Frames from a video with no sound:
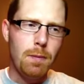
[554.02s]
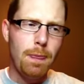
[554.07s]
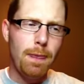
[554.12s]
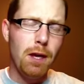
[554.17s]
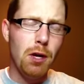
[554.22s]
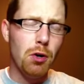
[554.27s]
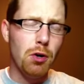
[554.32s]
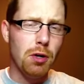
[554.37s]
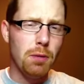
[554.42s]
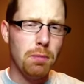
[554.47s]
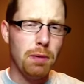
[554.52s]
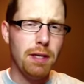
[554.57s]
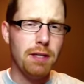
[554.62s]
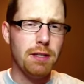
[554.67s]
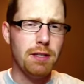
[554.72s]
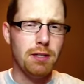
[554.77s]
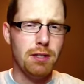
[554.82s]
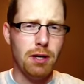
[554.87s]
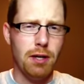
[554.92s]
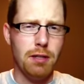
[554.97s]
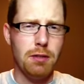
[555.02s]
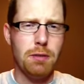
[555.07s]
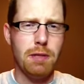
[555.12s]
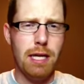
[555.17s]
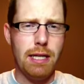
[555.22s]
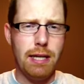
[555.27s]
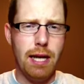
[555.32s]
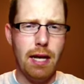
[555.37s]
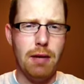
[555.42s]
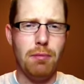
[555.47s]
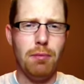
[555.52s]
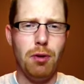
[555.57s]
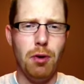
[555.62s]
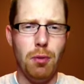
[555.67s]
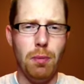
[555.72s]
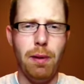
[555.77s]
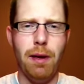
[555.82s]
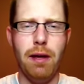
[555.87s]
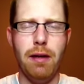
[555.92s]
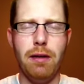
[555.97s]
you know, a good place to start is with that 10 blow
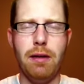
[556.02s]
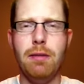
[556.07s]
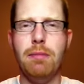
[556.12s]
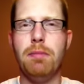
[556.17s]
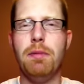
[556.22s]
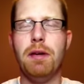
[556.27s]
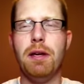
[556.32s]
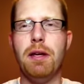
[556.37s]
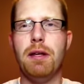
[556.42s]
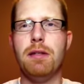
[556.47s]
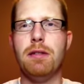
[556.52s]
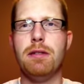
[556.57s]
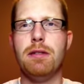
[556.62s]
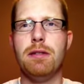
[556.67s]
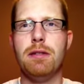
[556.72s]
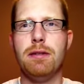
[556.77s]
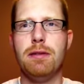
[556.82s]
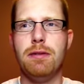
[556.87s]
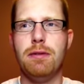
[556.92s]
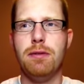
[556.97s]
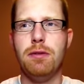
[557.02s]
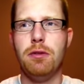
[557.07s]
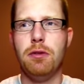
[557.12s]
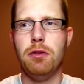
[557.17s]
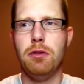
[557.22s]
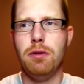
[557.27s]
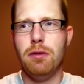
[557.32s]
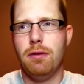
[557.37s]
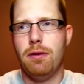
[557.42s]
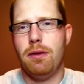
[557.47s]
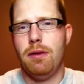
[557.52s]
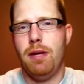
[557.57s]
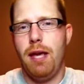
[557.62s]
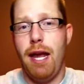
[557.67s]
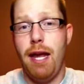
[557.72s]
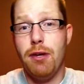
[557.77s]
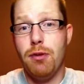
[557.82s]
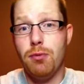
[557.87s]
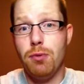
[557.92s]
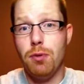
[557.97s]
bend because you
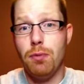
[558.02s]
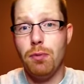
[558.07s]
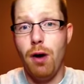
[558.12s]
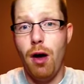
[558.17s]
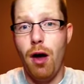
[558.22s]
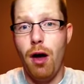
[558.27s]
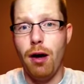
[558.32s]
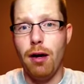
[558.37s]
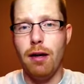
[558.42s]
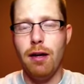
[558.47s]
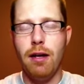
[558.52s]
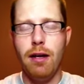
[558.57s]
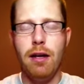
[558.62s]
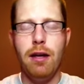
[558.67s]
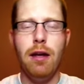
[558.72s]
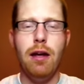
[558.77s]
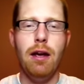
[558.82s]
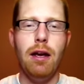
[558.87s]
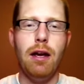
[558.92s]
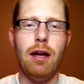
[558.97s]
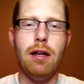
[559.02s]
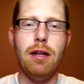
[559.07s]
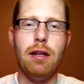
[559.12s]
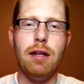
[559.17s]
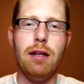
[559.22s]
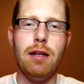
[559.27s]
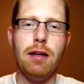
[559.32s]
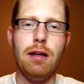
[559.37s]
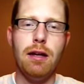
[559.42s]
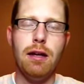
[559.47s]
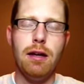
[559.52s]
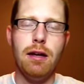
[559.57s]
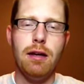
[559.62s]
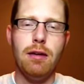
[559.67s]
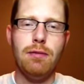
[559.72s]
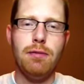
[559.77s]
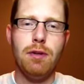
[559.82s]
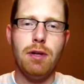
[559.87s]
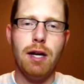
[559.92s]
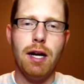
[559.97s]
can't do it wrong. And then
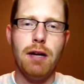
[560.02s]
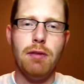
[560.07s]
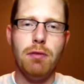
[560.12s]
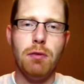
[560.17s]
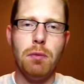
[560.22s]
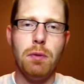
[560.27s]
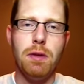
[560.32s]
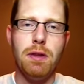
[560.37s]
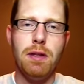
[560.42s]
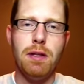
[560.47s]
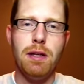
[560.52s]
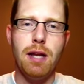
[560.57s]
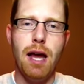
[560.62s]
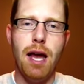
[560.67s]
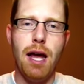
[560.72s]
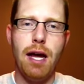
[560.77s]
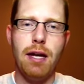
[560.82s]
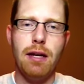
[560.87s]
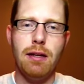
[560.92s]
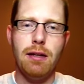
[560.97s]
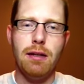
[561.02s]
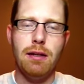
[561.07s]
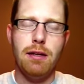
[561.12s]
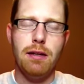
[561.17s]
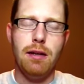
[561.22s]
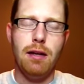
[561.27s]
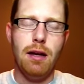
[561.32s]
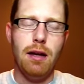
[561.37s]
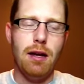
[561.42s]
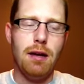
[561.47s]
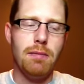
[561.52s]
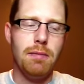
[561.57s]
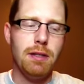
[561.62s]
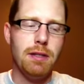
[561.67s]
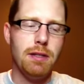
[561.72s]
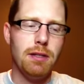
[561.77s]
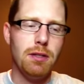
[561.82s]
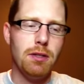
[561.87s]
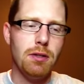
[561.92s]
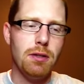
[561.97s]
if you're careful with the 9,
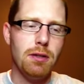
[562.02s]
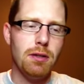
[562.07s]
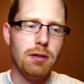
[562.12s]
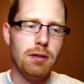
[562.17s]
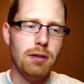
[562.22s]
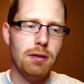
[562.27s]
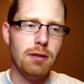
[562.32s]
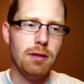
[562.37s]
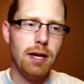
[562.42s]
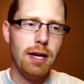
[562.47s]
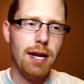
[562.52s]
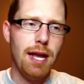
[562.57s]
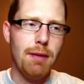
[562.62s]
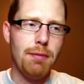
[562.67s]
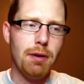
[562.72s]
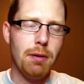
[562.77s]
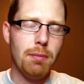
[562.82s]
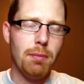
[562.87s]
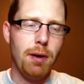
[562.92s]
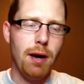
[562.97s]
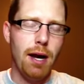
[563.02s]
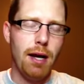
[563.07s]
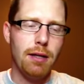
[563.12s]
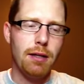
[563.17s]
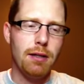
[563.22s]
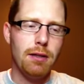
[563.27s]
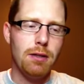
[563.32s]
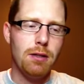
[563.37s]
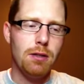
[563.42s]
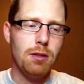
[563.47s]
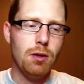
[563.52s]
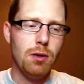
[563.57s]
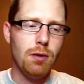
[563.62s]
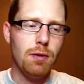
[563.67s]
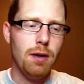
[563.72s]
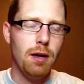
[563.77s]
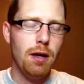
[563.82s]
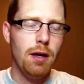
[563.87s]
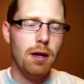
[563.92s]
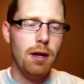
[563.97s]
that's a good dynamic practice. So,
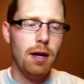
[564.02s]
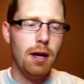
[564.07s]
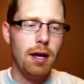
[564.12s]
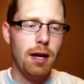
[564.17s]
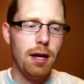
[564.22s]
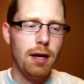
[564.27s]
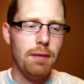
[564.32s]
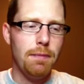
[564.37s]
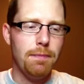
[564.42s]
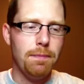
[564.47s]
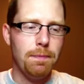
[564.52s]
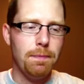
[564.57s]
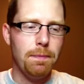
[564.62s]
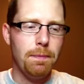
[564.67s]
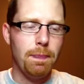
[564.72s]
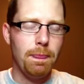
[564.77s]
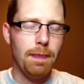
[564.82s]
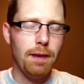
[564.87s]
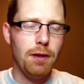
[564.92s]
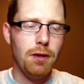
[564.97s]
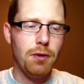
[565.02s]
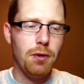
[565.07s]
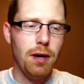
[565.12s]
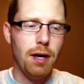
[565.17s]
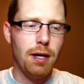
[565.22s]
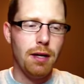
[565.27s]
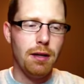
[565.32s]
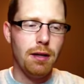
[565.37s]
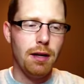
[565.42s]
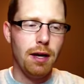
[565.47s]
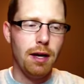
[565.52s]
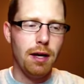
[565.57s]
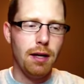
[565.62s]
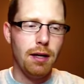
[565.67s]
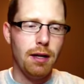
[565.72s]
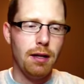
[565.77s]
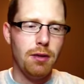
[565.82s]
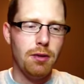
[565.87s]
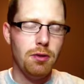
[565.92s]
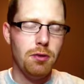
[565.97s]
you know, I can
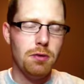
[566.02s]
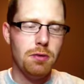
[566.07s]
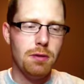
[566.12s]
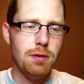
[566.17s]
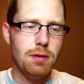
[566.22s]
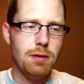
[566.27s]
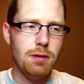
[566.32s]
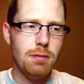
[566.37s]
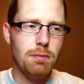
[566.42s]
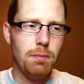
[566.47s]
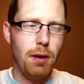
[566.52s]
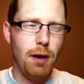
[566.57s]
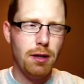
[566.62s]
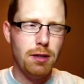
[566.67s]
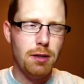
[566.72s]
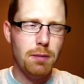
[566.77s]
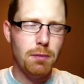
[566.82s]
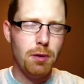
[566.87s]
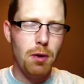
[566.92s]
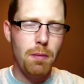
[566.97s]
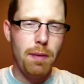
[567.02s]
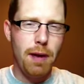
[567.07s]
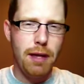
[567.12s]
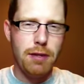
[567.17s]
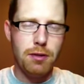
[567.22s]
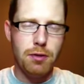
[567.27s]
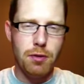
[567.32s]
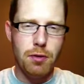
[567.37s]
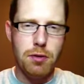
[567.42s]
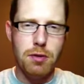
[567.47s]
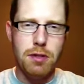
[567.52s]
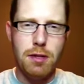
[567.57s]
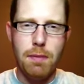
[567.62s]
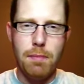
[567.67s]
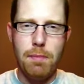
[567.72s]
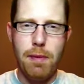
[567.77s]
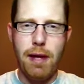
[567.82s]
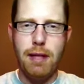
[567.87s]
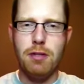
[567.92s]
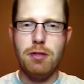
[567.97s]
use parts of blow bends or those
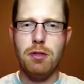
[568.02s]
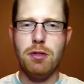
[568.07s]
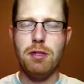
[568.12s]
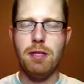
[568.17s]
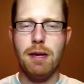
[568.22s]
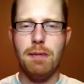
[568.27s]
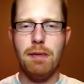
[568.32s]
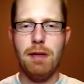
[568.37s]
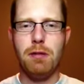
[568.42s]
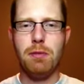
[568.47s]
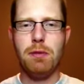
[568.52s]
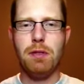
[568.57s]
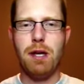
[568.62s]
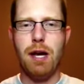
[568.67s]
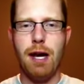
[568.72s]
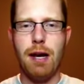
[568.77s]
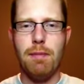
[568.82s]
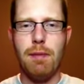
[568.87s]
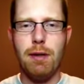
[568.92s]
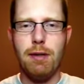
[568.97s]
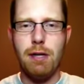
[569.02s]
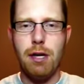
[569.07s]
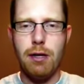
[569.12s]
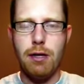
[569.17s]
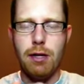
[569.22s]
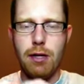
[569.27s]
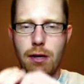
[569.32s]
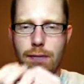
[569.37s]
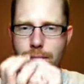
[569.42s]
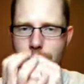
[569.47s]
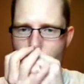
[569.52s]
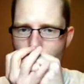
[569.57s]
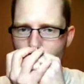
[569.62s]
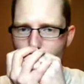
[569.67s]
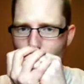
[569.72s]
dip bends, those same things we talk about down here.